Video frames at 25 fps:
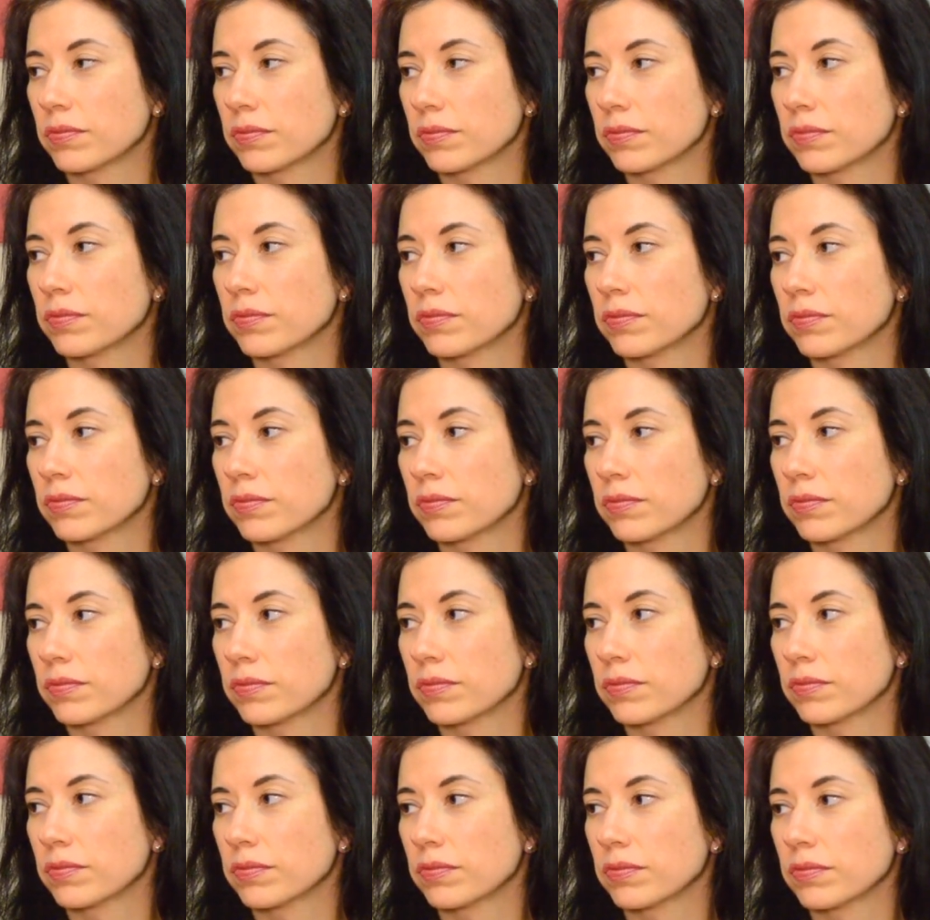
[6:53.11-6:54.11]

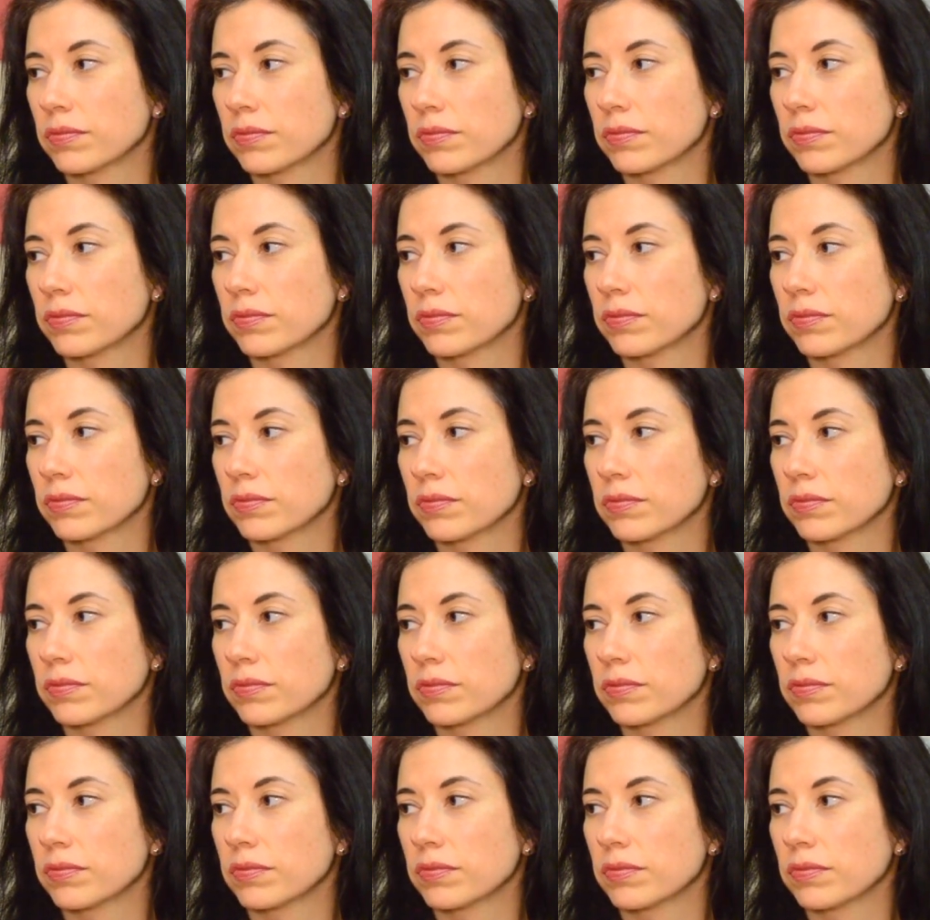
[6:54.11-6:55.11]

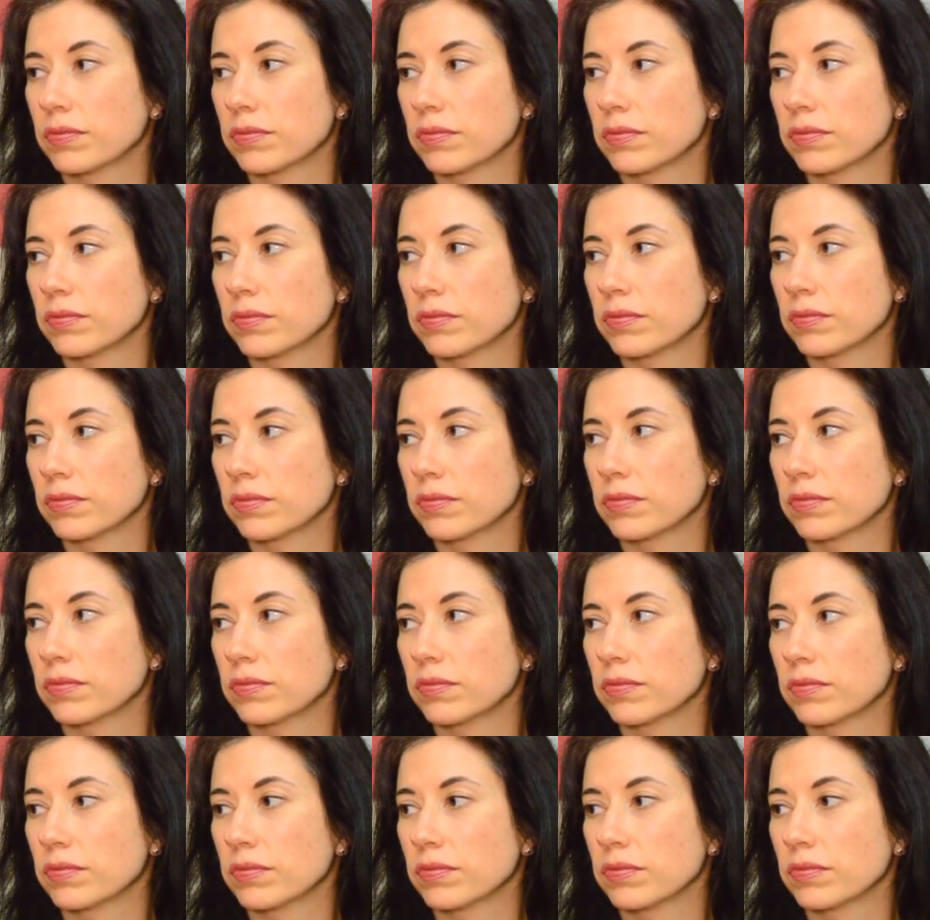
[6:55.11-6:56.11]

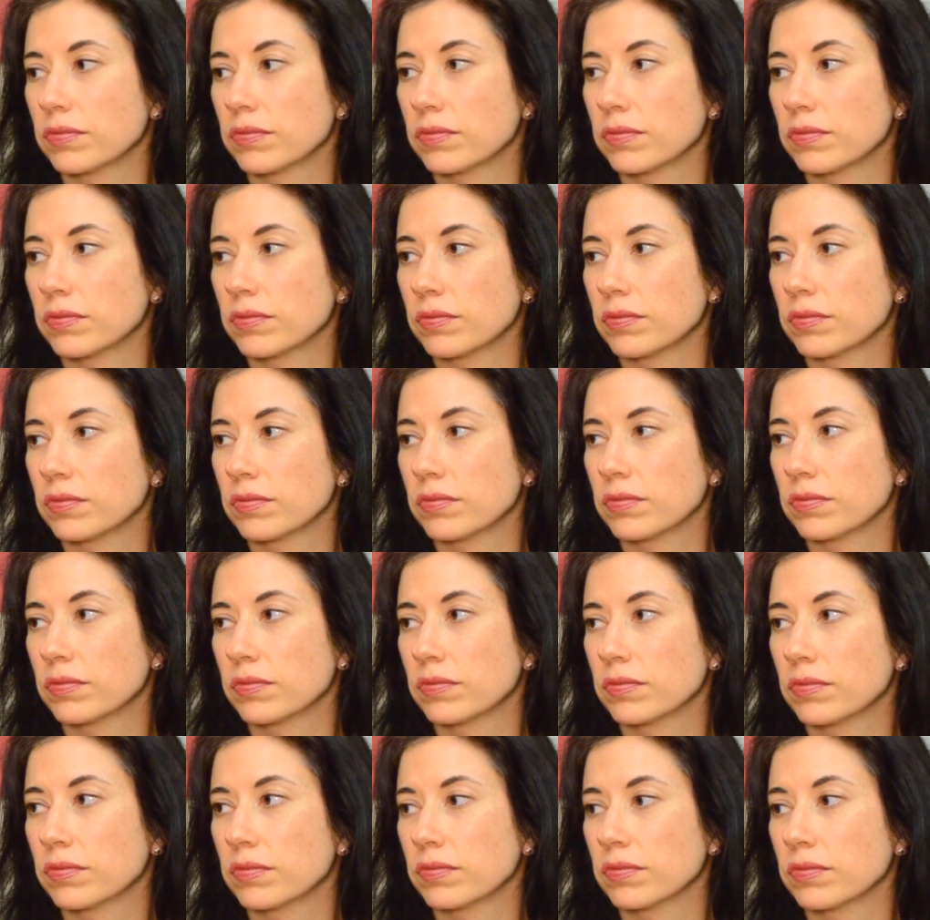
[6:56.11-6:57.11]

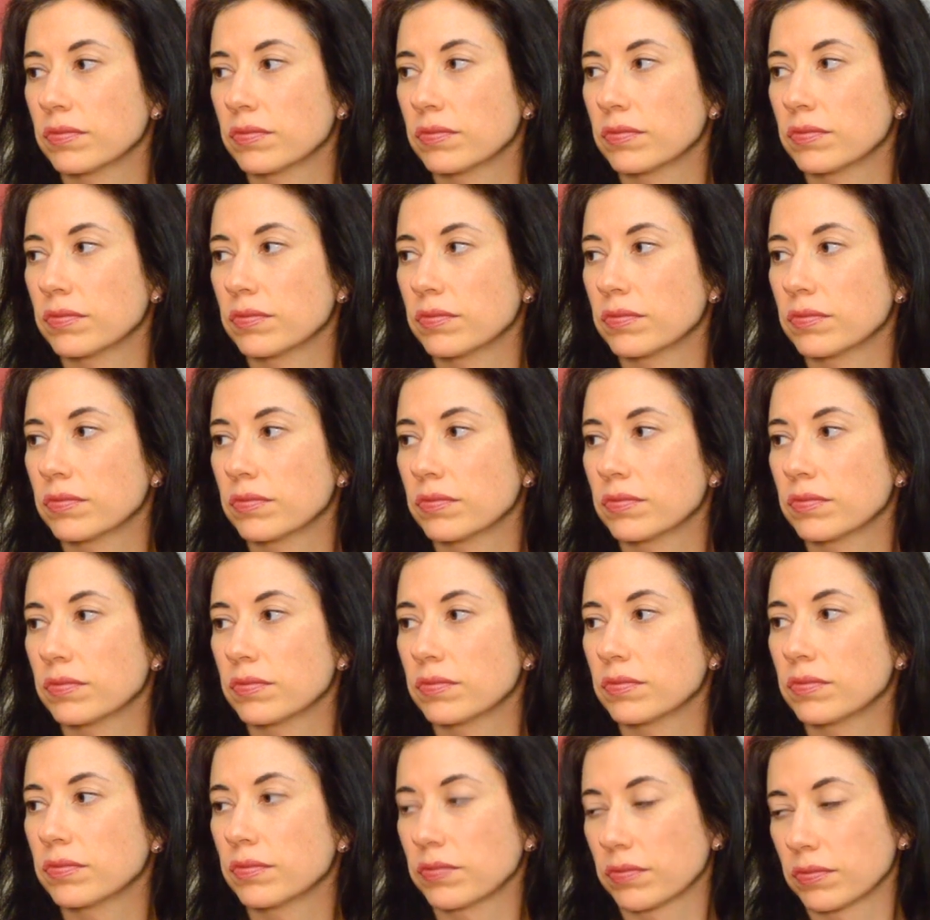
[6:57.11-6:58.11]

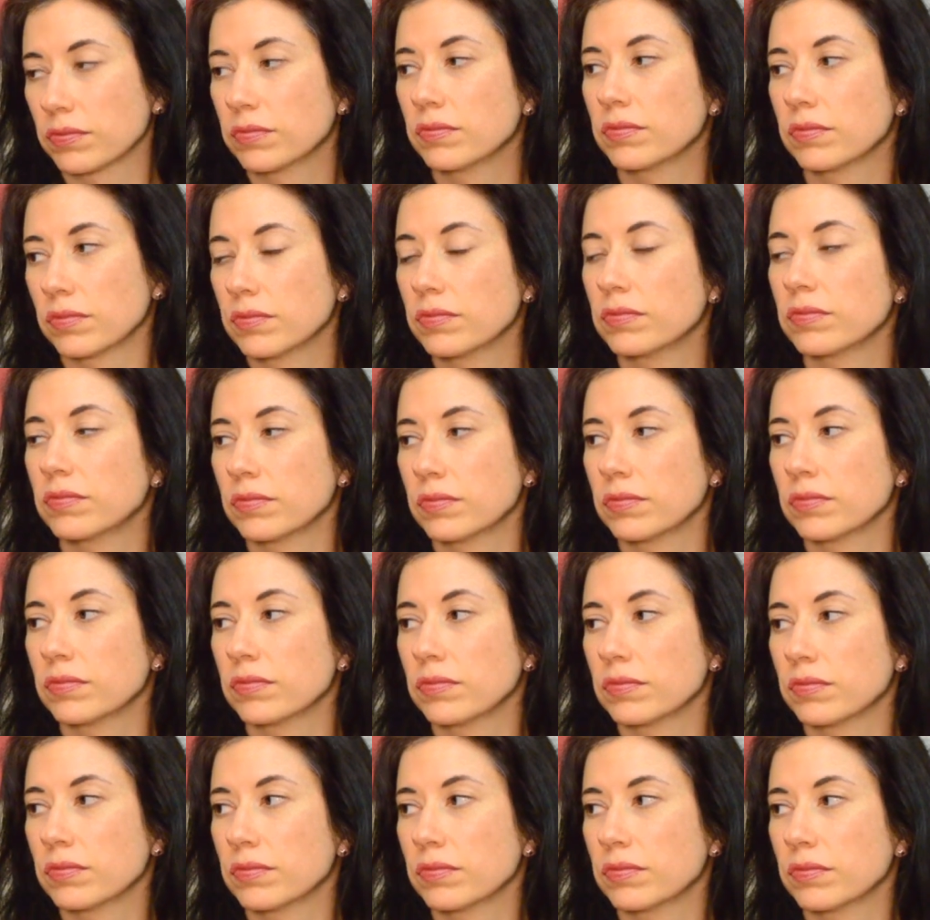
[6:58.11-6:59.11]

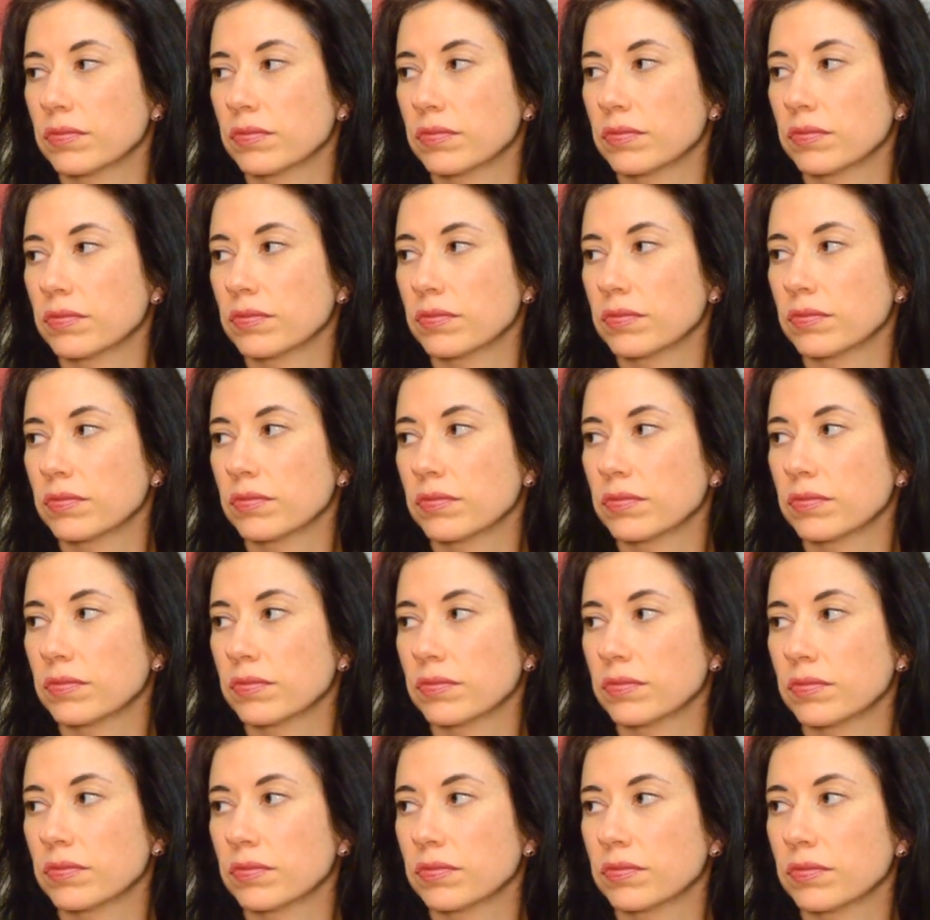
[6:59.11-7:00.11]

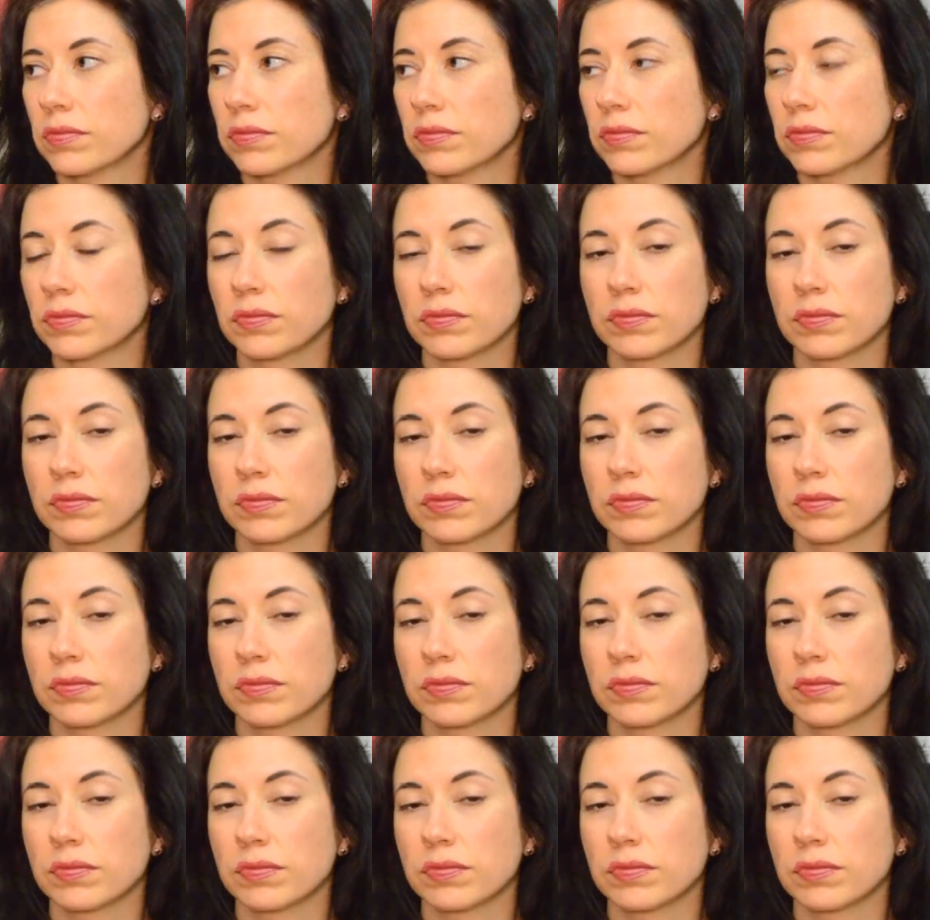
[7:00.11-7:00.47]
[no speech]